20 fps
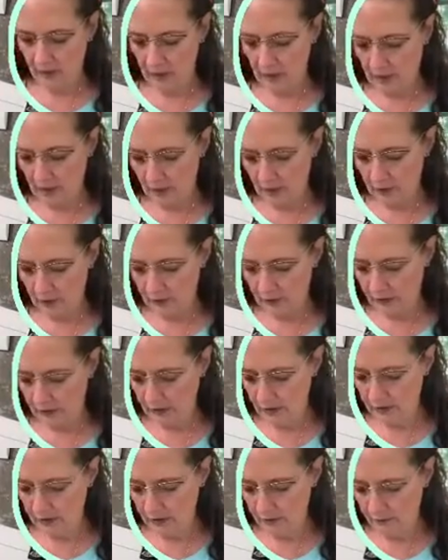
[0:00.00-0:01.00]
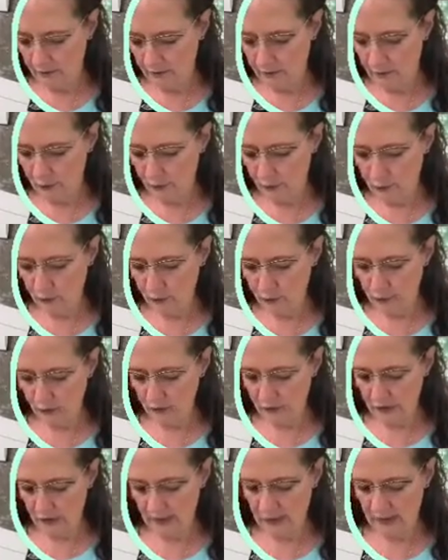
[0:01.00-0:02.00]
our
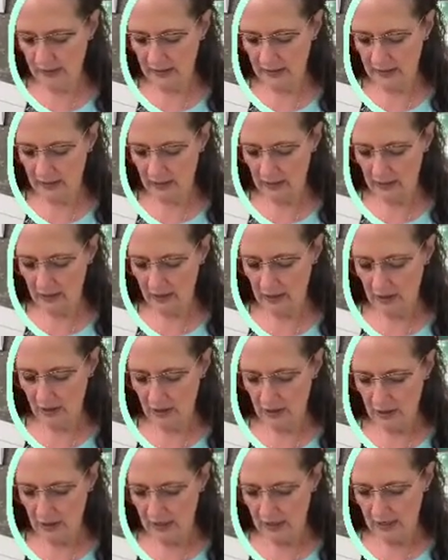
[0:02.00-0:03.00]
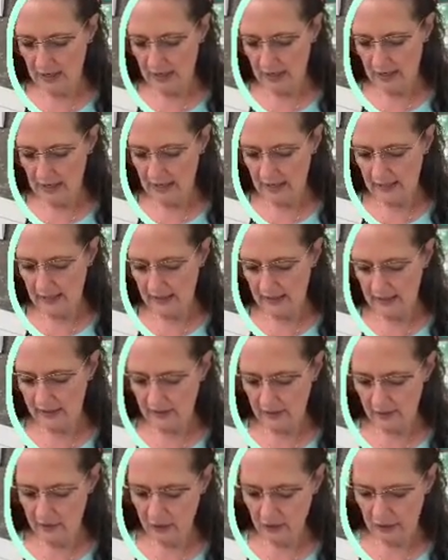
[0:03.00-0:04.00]
folders, and they are on, I
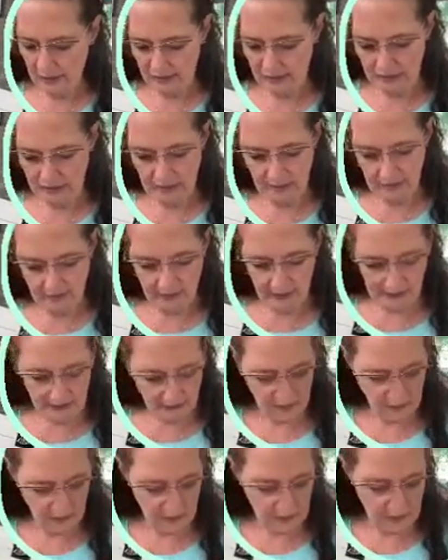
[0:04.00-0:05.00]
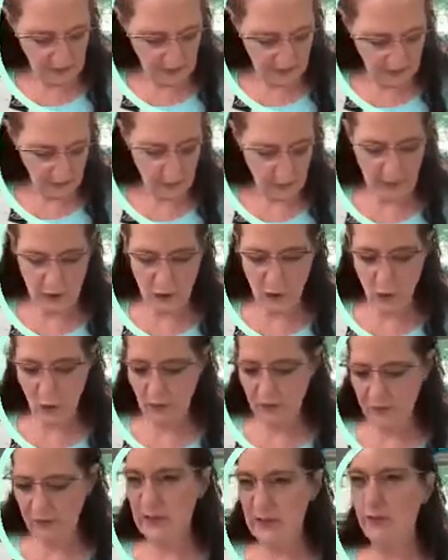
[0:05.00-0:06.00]
should have had that tag, just the next page,
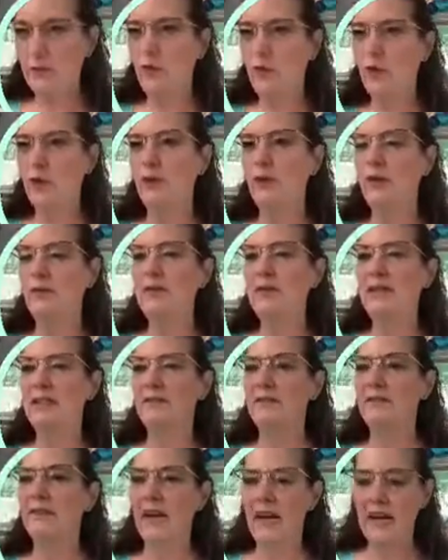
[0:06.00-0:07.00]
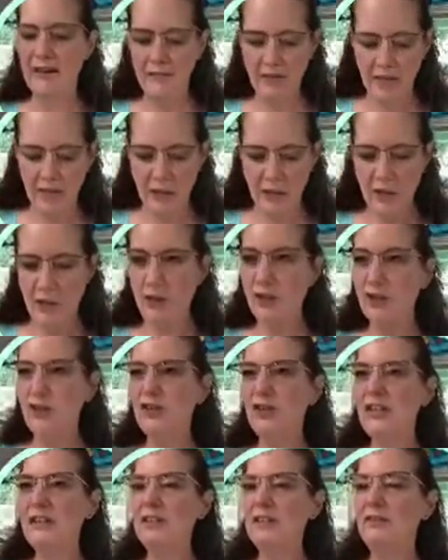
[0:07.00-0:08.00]
154 and 155. You'll
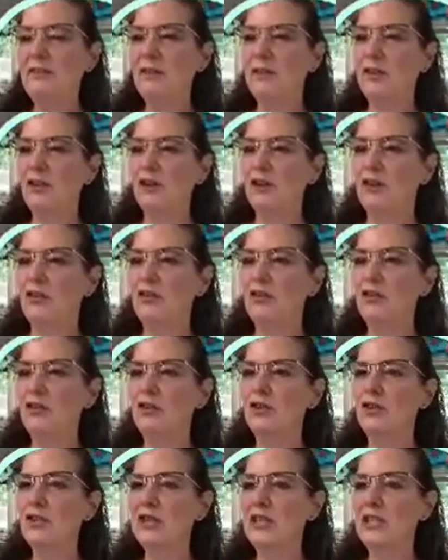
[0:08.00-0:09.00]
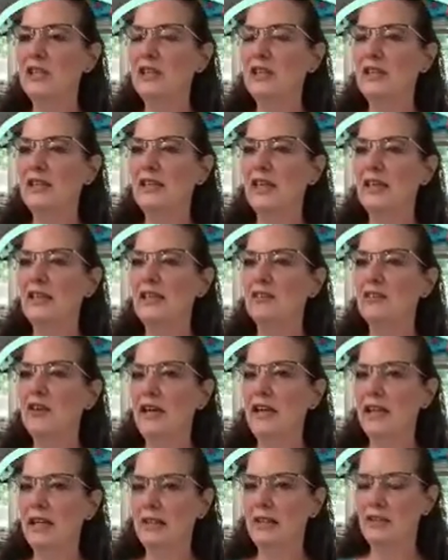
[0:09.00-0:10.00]
see different colors. So you'll see the light
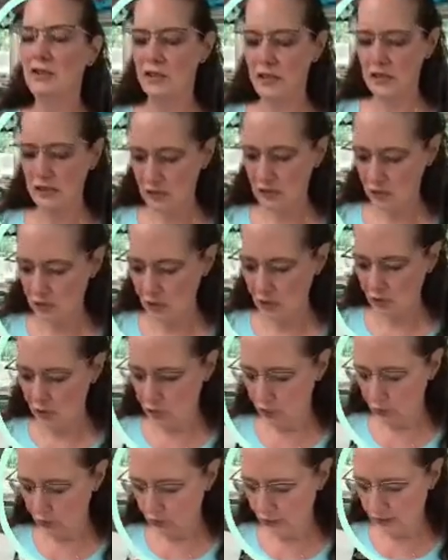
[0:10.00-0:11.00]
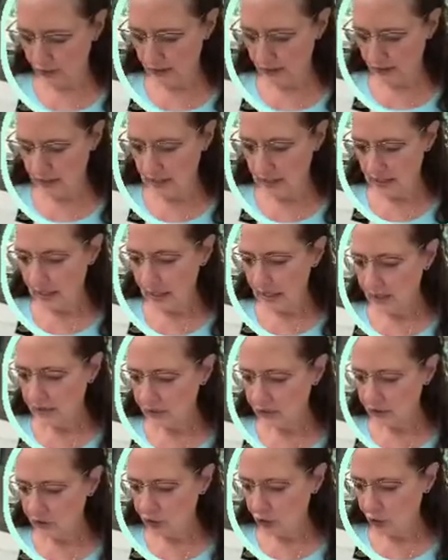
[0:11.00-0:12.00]
gray and you see the charcoal gray.
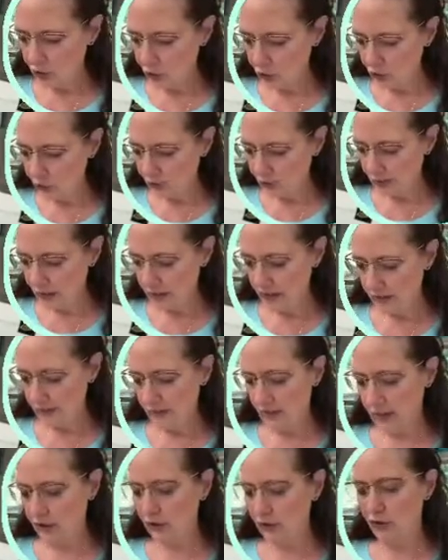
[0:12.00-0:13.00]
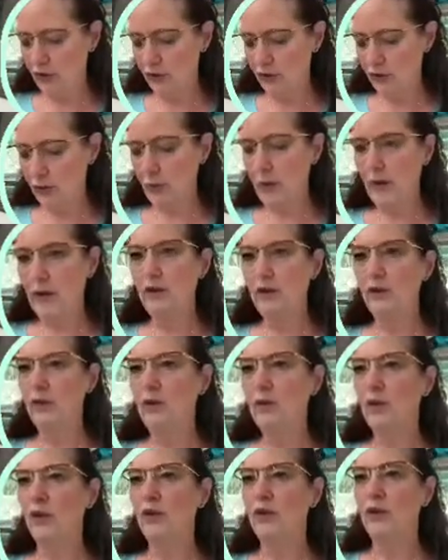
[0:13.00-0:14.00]
The charcoal gray are just a regular
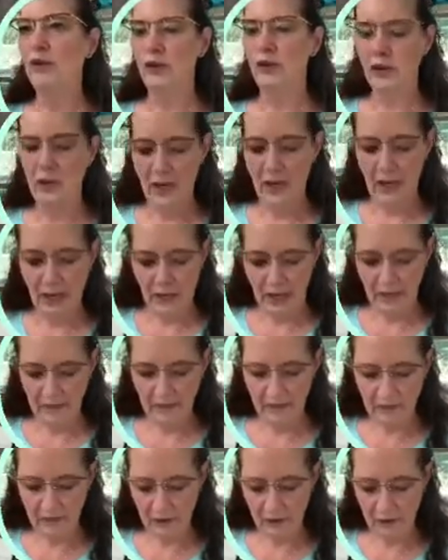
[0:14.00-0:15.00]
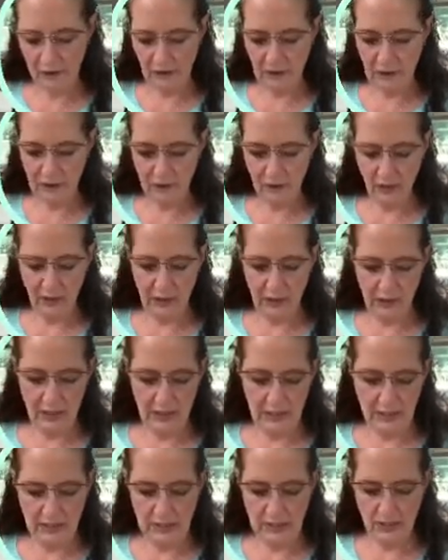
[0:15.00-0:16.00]
folder, and the light gray
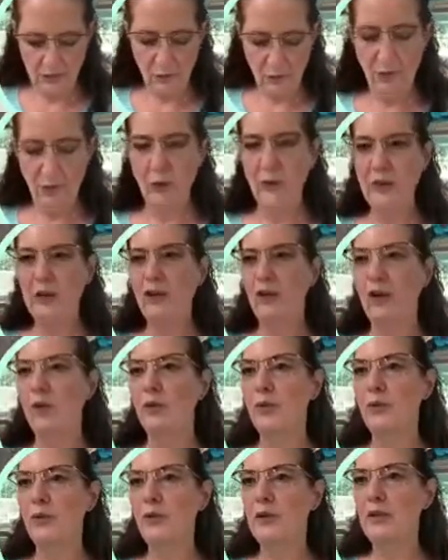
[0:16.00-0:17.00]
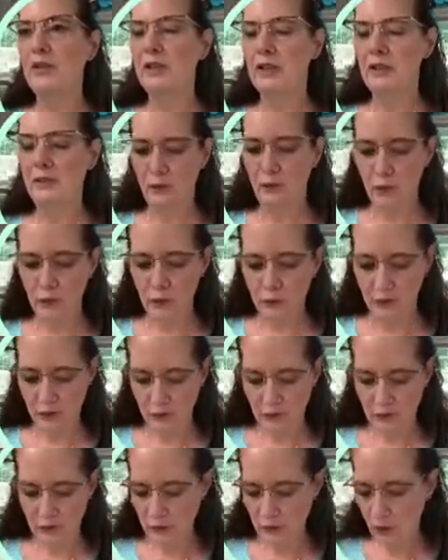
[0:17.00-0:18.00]
is what we call a 3D folder.
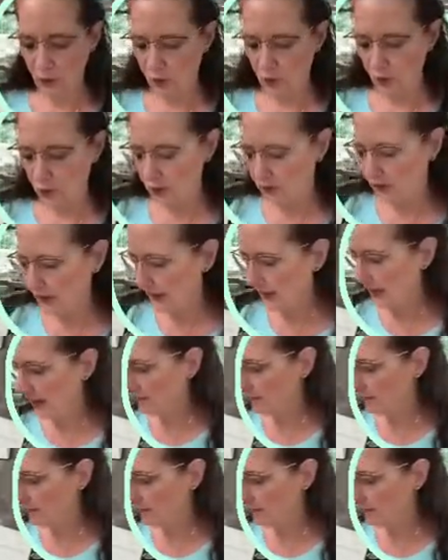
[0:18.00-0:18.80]
So they have